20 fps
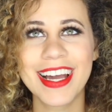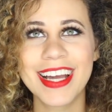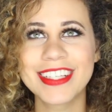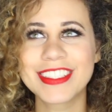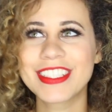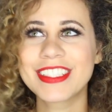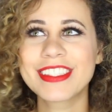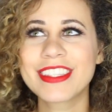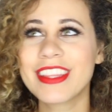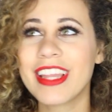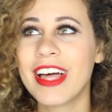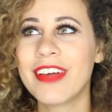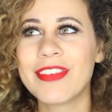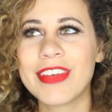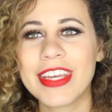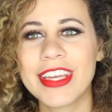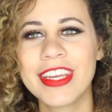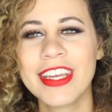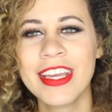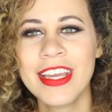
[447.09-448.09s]
I just love
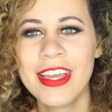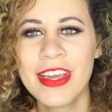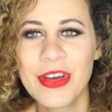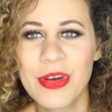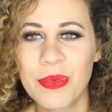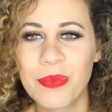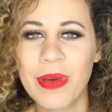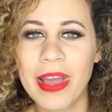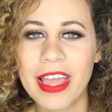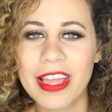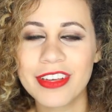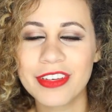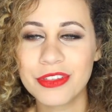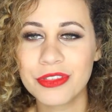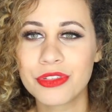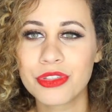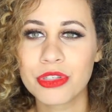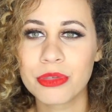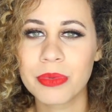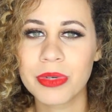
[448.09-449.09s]
it when
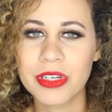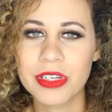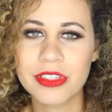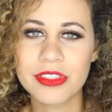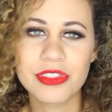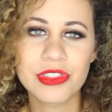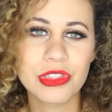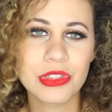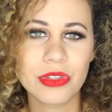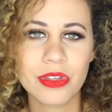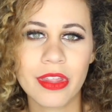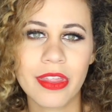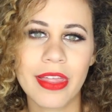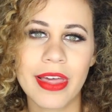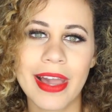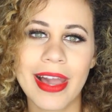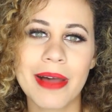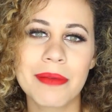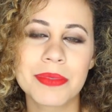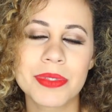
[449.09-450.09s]
YouTubers do
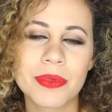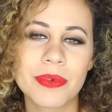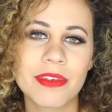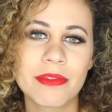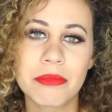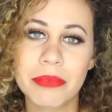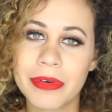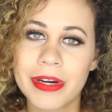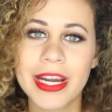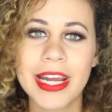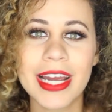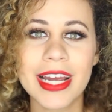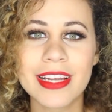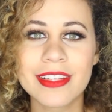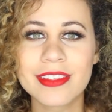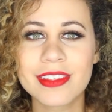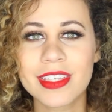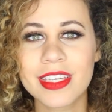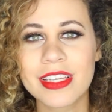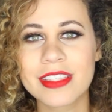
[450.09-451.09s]
collabs with
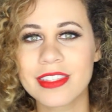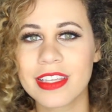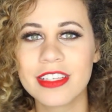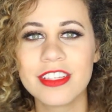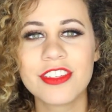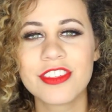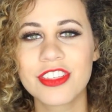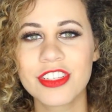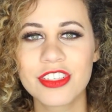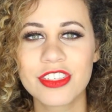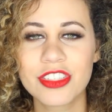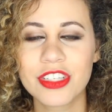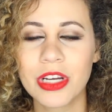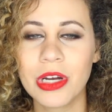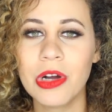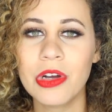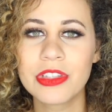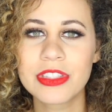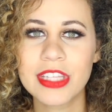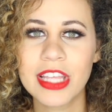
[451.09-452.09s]
brands because it just
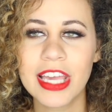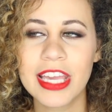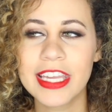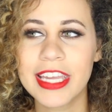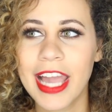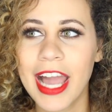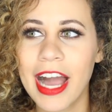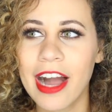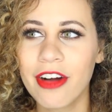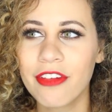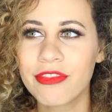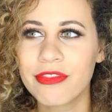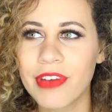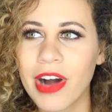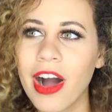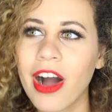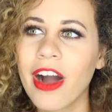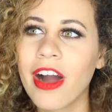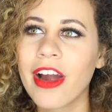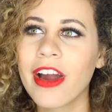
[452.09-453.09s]
shows like how
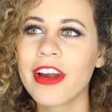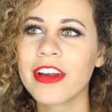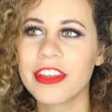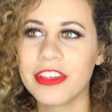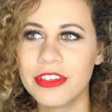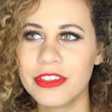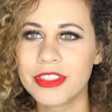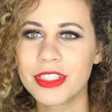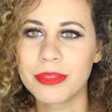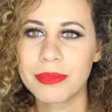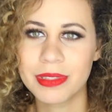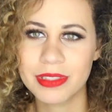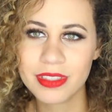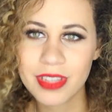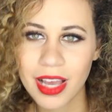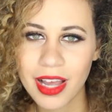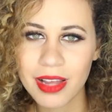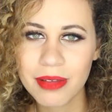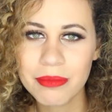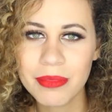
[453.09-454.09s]
far YouTube has
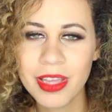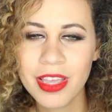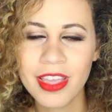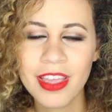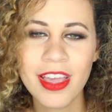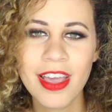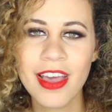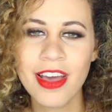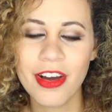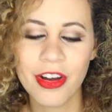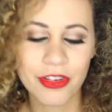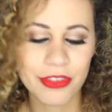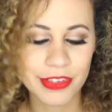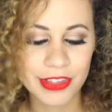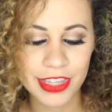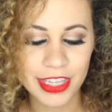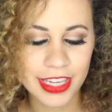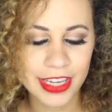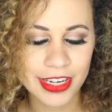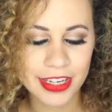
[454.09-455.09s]
come
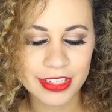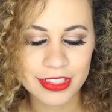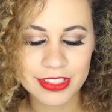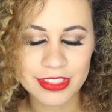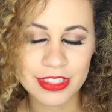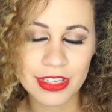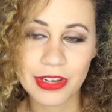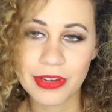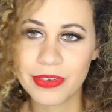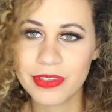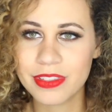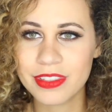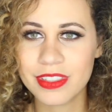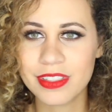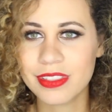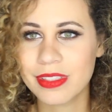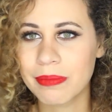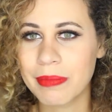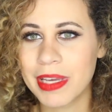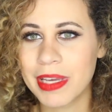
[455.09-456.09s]
over the years, so it's just